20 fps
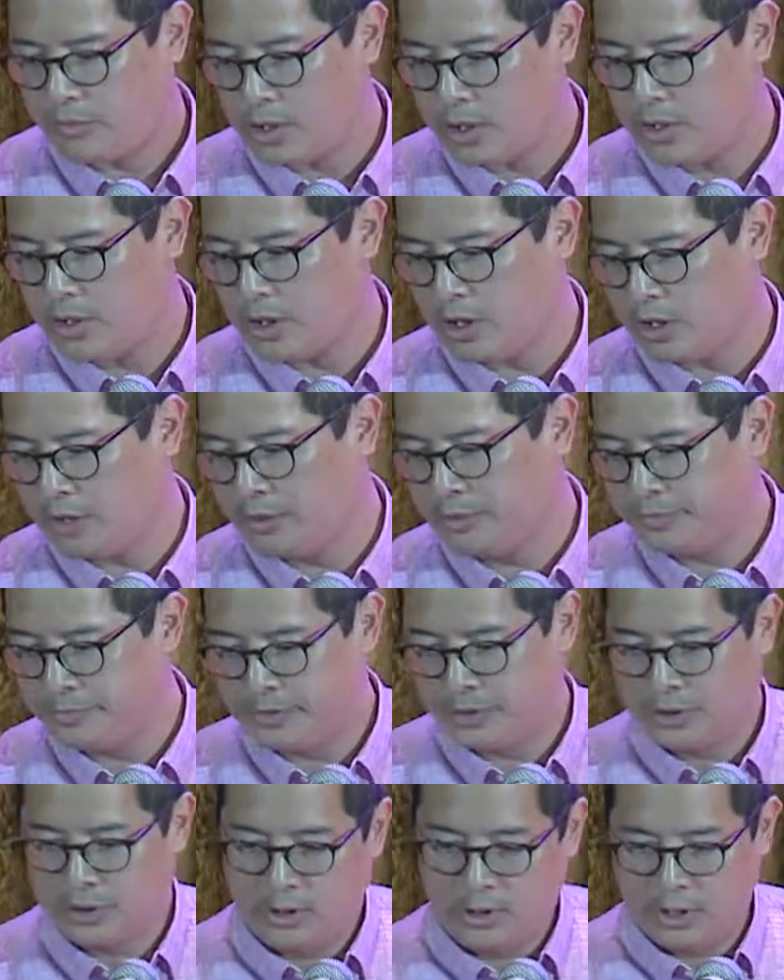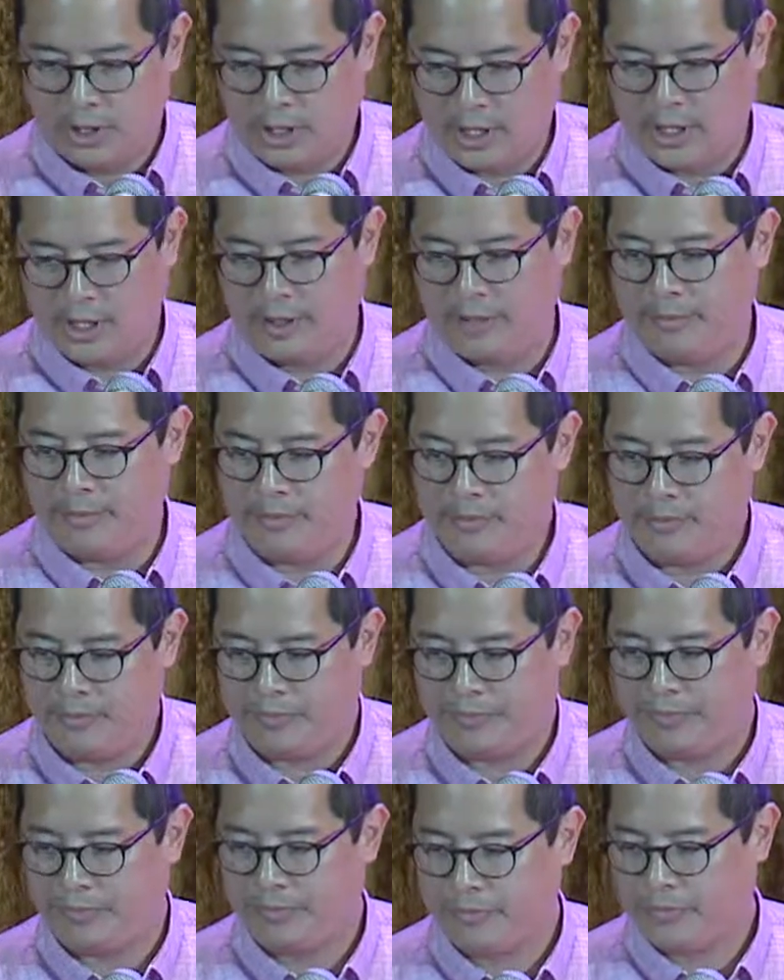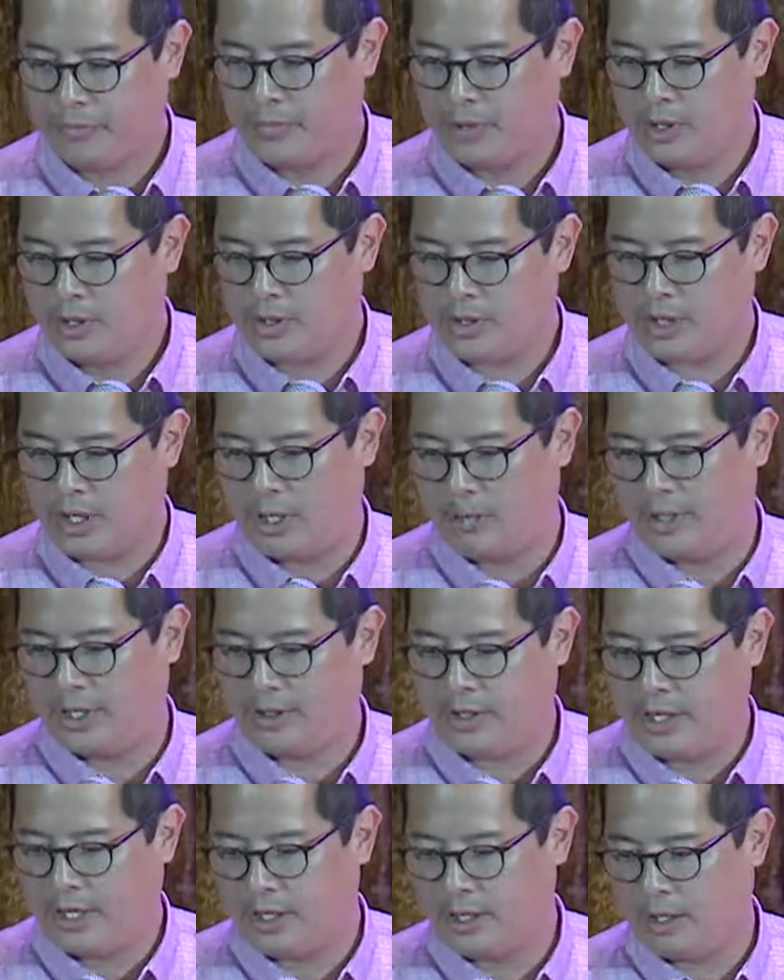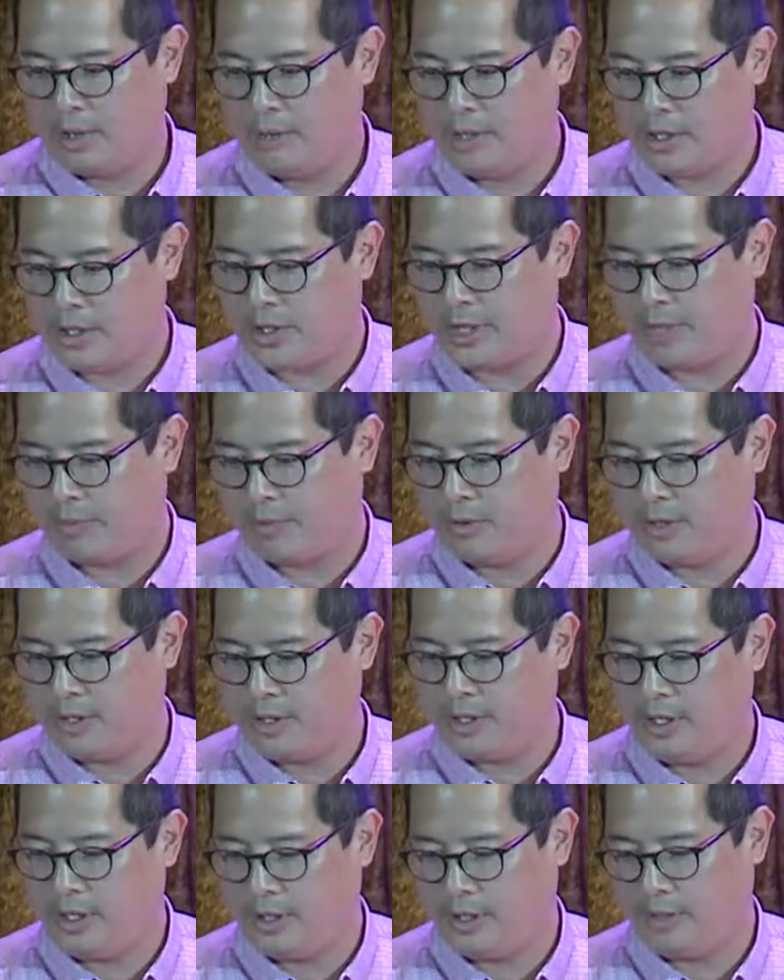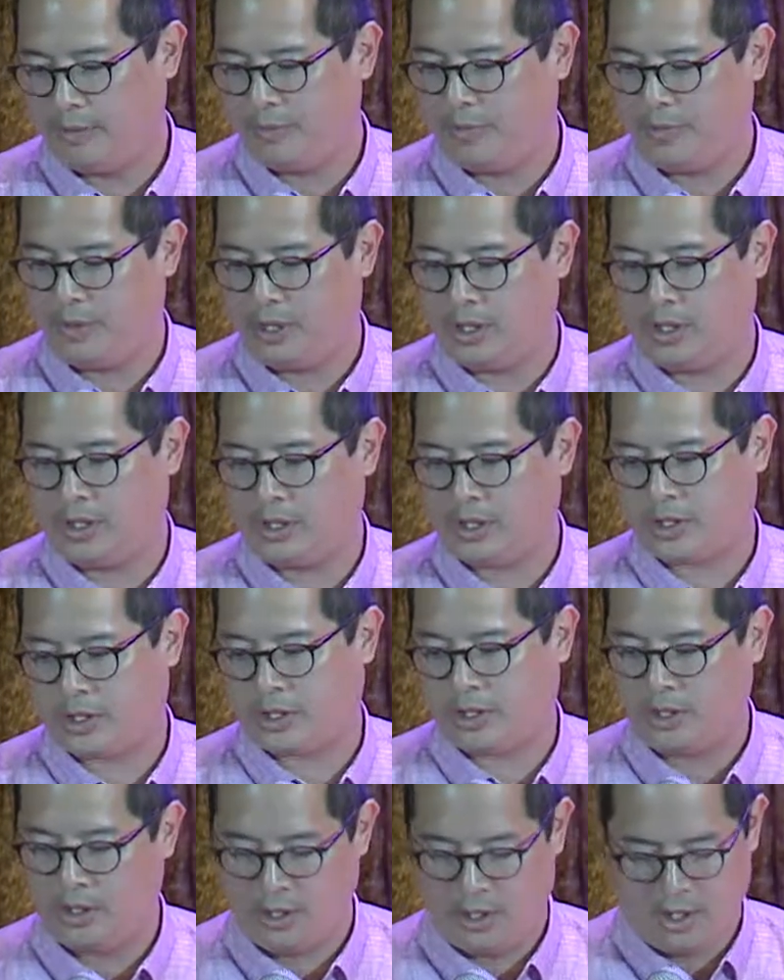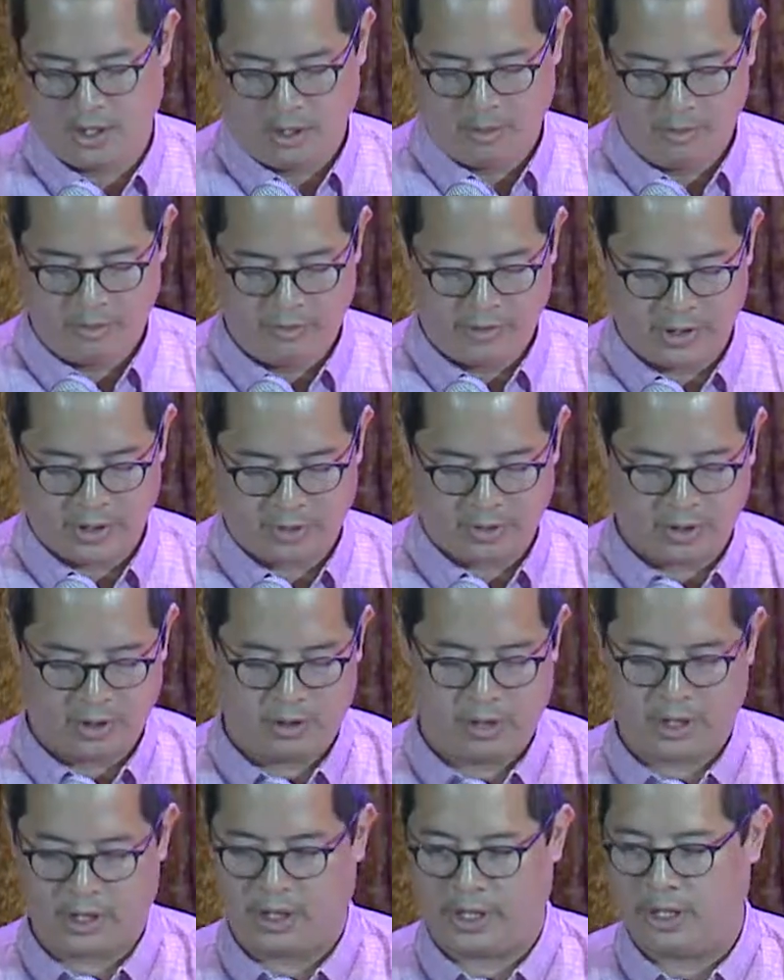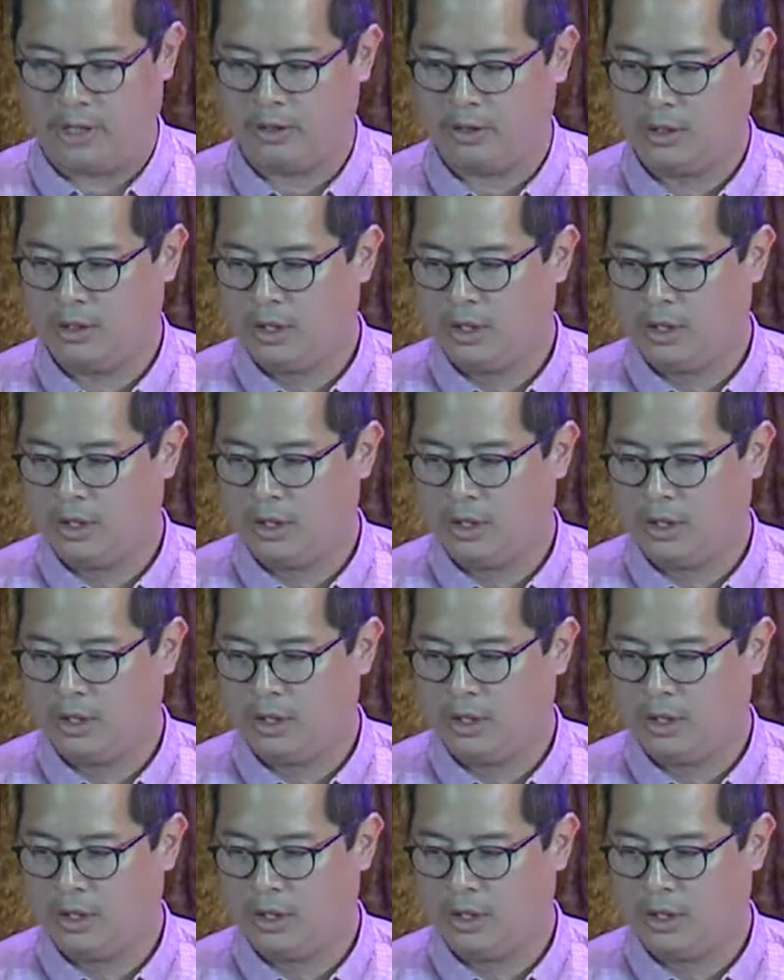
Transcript: So, sorry about that, I missed that point here, but let's move this real quickly.